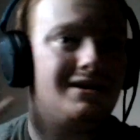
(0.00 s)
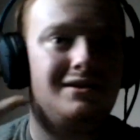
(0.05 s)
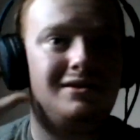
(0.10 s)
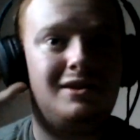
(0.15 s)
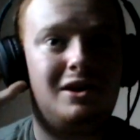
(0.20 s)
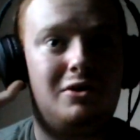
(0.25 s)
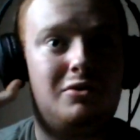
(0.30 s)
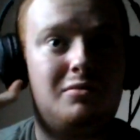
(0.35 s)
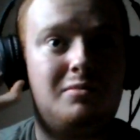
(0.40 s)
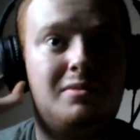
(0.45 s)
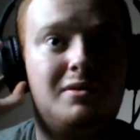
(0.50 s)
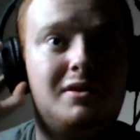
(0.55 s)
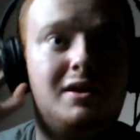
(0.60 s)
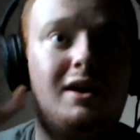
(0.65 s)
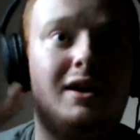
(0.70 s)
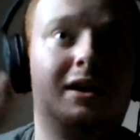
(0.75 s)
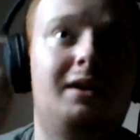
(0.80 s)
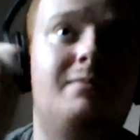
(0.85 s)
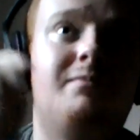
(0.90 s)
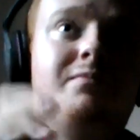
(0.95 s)
No, but
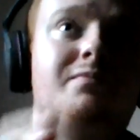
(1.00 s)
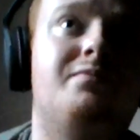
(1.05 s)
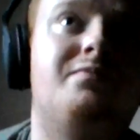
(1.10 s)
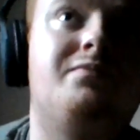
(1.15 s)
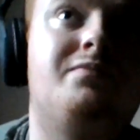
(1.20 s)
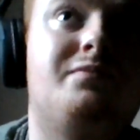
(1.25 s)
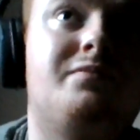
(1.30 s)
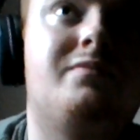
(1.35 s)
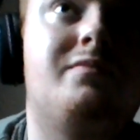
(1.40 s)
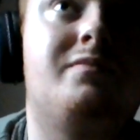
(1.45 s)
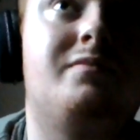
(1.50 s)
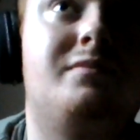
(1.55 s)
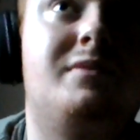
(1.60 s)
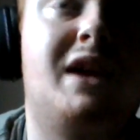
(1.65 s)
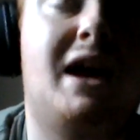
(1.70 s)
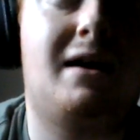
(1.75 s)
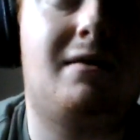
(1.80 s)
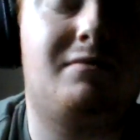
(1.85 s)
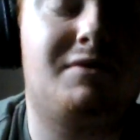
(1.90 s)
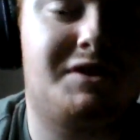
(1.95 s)

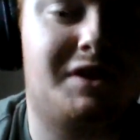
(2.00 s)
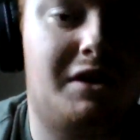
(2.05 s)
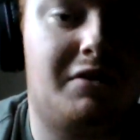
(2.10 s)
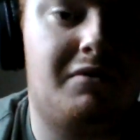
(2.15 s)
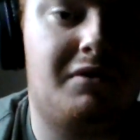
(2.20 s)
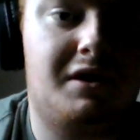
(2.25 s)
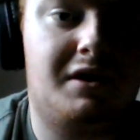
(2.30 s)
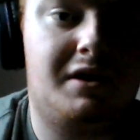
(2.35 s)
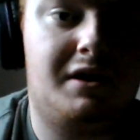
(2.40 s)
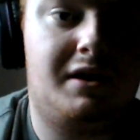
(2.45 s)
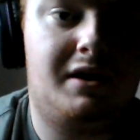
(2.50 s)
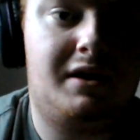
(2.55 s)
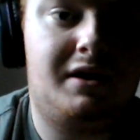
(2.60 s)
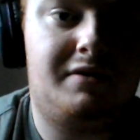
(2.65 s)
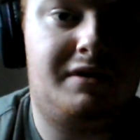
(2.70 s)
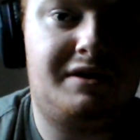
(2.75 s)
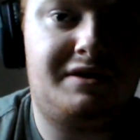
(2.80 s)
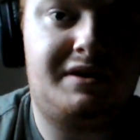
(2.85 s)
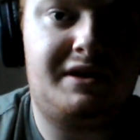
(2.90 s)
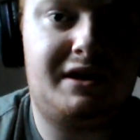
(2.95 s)
yeah, so
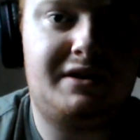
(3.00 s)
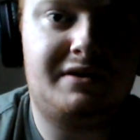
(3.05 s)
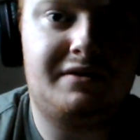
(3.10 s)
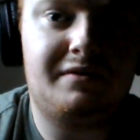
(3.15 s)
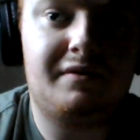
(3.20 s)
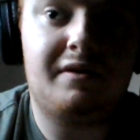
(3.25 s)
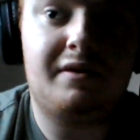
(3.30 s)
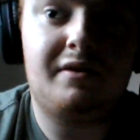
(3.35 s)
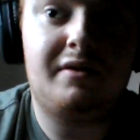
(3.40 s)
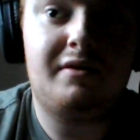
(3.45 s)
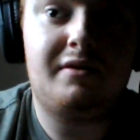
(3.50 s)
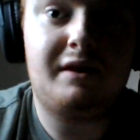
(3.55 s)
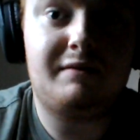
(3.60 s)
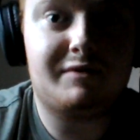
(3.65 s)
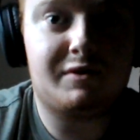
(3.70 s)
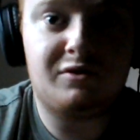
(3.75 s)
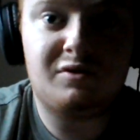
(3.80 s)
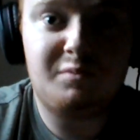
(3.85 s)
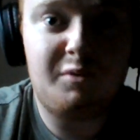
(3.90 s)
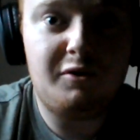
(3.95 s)
this season they've
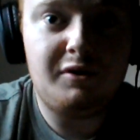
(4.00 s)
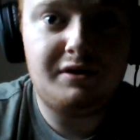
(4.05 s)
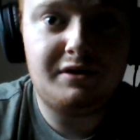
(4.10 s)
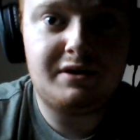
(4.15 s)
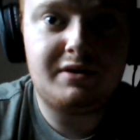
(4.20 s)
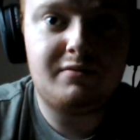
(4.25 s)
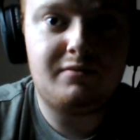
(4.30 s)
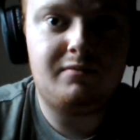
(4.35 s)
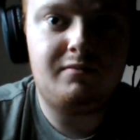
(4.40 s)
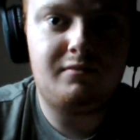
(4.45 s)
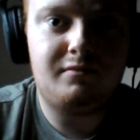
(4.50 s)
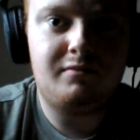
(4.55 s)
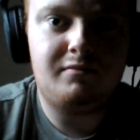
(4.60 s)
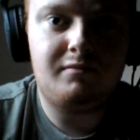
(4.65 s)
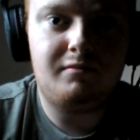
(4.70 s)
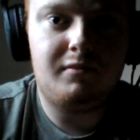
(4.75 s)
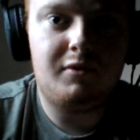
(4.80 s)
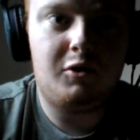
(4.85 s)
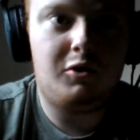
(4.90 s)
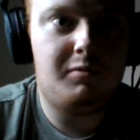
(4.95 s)
scored points,
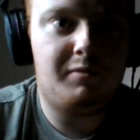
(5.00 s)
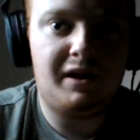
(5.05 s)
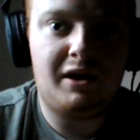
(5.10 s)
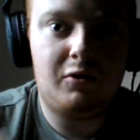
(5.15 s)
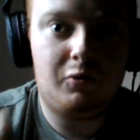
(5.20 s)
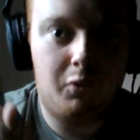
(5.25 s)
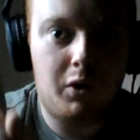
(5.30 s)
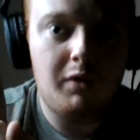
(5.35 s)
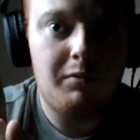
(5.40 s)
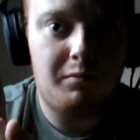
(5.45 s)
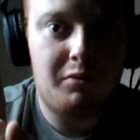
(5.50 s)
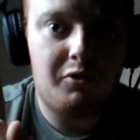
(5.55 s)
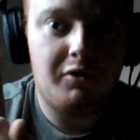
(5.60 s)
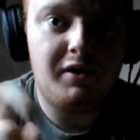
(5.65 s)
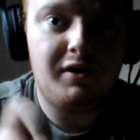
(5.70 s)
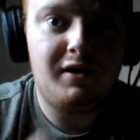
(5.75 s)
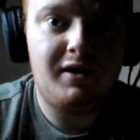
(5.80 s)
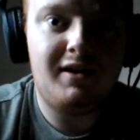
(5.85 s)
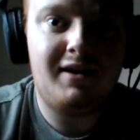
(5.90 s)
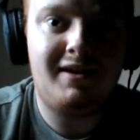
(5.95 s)
albeit 1
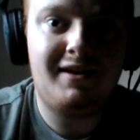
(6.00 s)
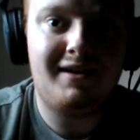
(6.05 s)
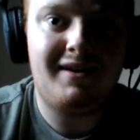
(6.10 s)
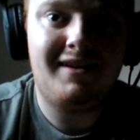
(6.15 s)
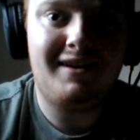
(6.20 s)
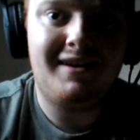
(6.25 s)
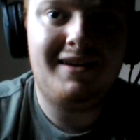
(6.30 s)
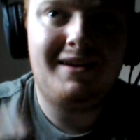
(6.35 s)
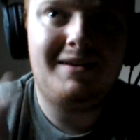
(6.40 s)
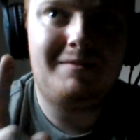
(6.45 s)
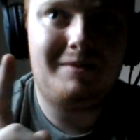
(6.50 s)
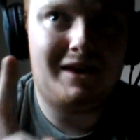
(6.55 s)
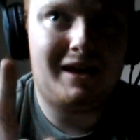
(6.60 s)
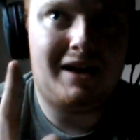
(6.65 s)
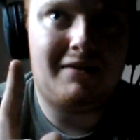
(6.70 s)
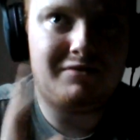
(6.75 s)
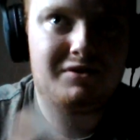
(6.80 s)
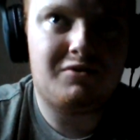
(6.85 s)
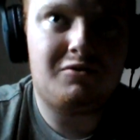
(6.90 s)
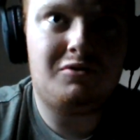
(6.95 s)
point, but they
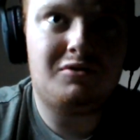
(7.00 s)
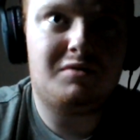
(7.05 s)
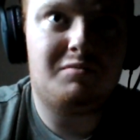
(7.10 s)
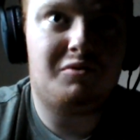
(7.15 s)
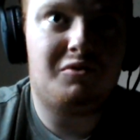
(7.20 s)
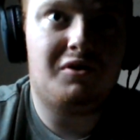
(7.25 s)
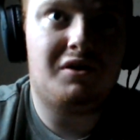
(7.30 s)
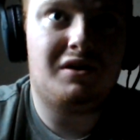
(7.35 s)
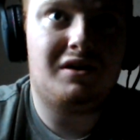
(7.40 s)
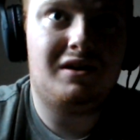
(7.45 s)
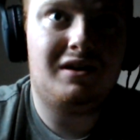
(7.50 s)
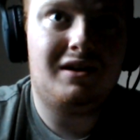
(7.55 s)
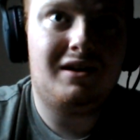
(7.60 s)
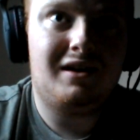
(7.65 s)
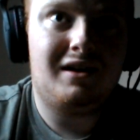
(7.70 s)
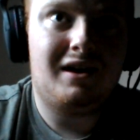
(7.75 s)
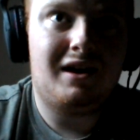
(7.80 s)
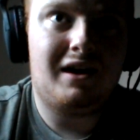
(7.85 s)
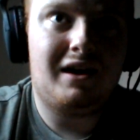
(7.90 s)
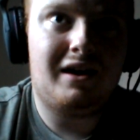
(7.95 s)
have scored a point.
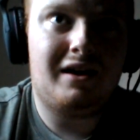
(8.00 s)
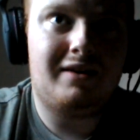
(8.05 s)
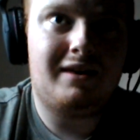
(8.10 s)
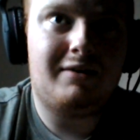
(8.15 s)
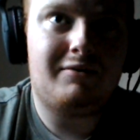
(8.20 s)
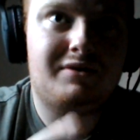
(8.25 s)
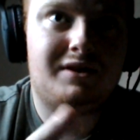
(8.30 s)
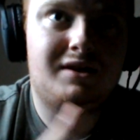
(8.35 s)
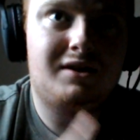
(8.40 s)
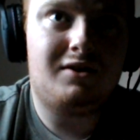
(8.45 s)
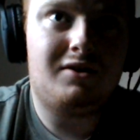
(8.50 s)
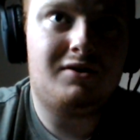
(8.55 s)
That was in